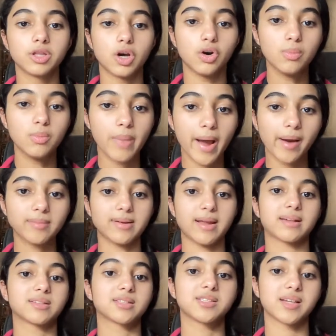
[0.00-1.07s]
The home buyer
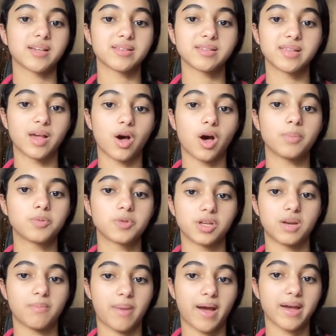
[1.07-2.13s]
exercises the
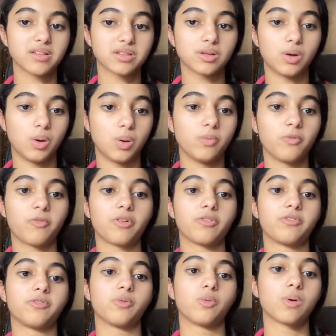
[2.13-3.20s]
option and buys the home for
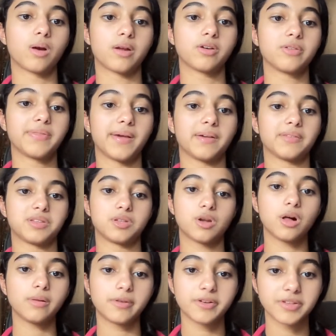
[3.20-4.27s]

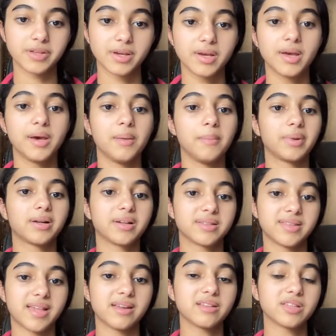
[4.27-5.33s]
$400,000
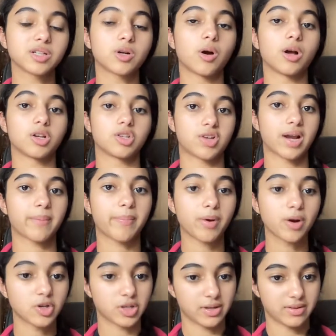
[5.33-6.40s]
because that is the contract
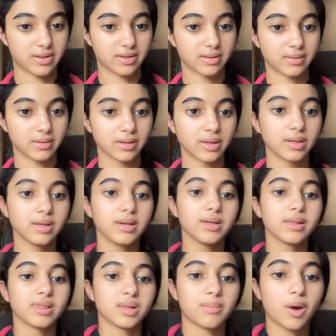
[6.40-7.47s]
purchase.
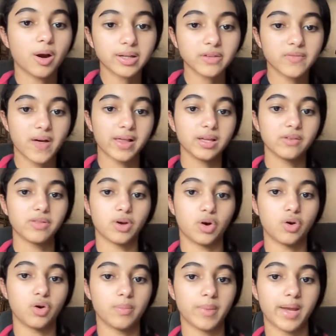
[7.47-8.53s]
The market value of the
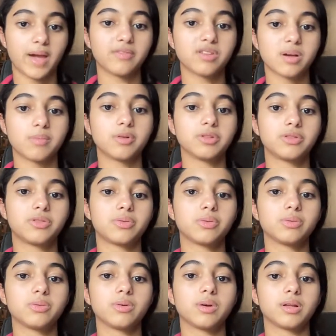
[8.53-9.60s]
home may have doubled
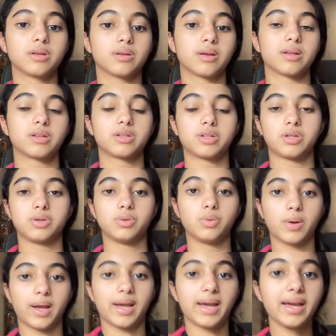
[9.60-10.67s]
through
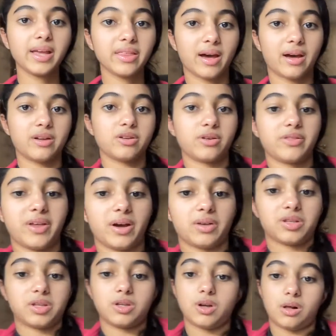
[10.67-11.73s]
to
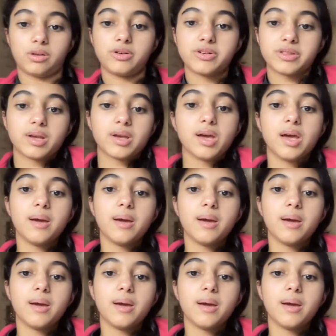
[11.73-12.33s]
$800,000,